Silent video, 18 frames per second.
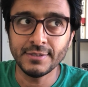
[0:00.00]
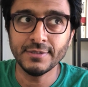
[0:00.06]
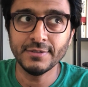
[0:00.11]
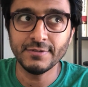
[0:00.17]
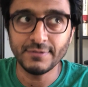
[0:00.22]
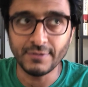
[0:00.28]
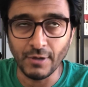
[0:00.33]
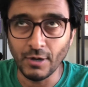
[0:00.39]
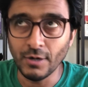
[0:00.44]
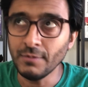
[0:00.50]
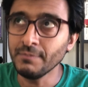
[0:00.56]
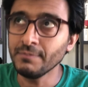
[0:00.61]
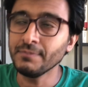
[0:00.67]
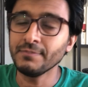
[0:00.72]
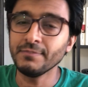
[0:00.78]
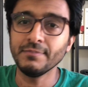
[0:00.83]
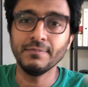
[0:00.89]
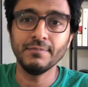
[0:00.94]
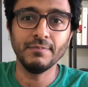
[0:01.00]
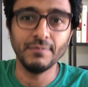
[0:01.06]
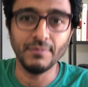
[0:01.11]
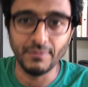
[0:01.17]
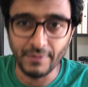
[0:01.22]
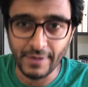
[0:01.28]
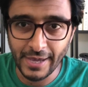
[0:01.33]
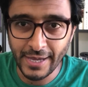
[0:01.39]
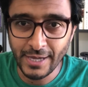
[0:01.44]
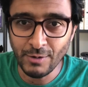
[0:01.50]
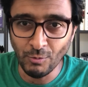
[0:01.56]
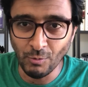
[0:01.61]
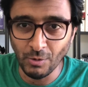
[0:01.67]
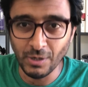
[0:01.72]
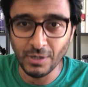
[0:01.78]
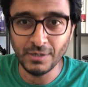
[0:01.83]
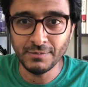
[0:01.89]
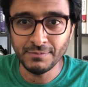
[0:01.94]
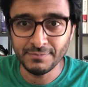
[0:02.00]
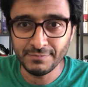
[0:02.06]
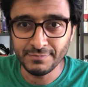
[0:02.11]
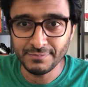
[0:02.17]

So they will,